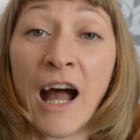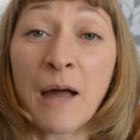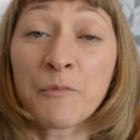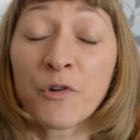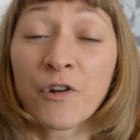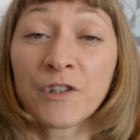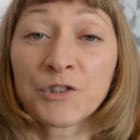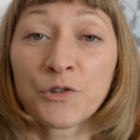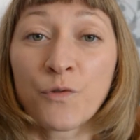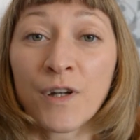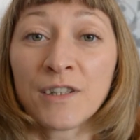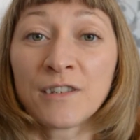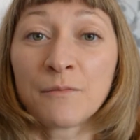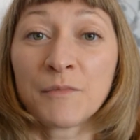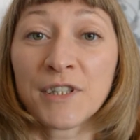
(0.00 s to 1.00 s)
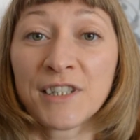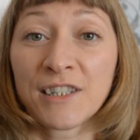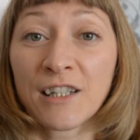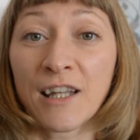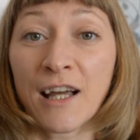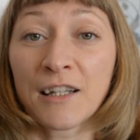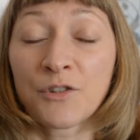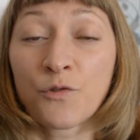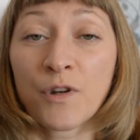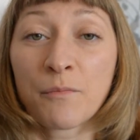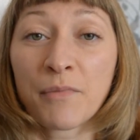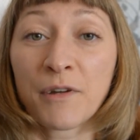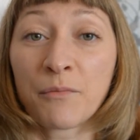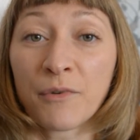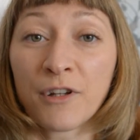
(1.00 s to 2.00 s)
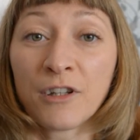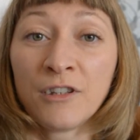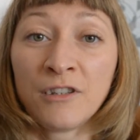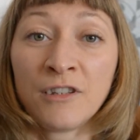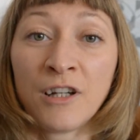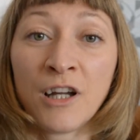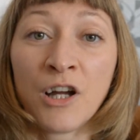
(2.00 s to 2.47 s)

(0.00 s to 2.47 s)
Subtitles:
I'm going to randomly select three people,